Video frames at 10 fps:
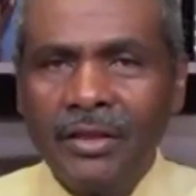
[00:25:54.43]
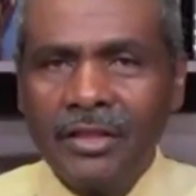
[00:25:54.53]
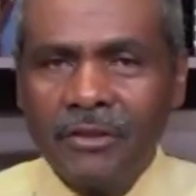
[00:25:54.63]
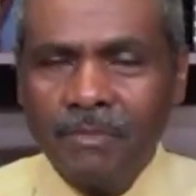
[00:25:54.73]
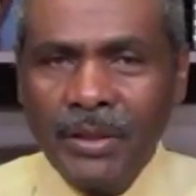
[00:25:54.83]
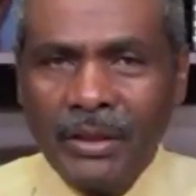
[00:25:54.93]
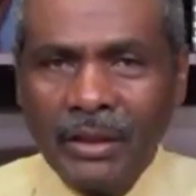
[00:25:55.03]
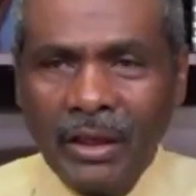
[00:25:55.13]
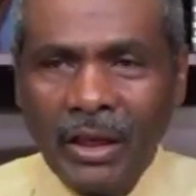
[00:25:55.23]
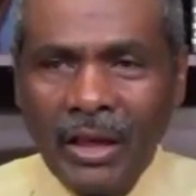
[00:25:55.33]
Speak
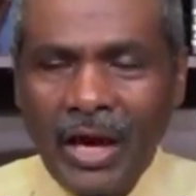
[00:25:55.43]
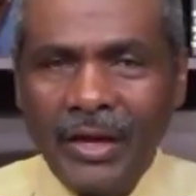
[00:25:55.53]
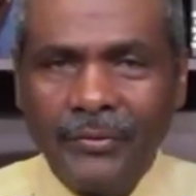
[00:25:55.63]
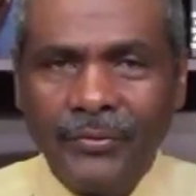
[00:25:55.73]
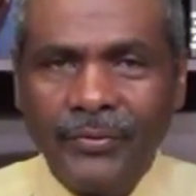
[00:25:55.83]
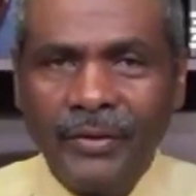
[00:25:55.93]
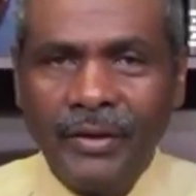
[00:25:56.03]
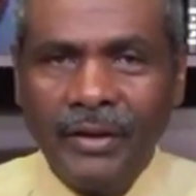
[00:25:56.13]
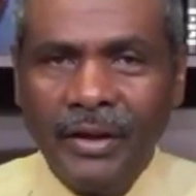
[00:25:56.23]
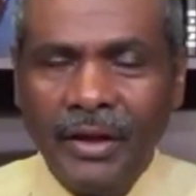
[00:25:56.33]
life
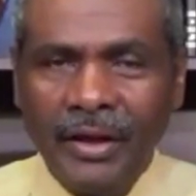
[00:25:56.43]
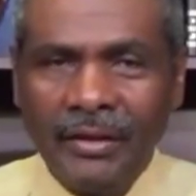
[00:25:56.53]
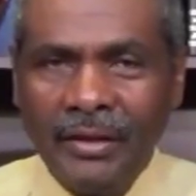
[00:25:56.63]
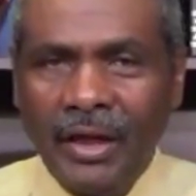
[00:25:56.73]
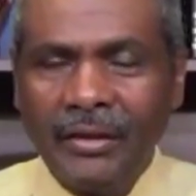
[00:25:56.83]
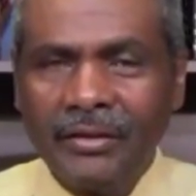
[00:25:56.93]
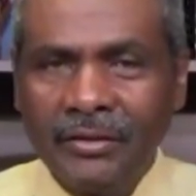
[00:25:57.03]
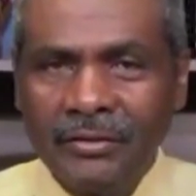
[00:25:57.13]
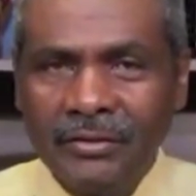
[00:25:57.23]
and not